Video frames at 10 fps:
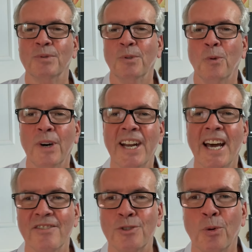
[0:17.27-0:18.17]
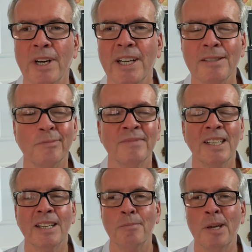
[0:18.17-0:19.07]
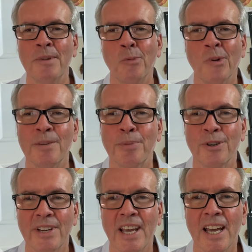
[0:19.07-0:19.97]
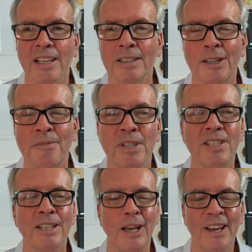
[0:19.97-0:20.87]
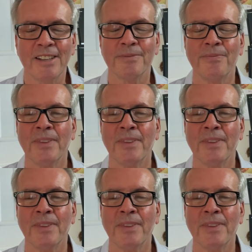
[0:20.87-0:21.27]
one out of twenty, maybe one per day on a busy day.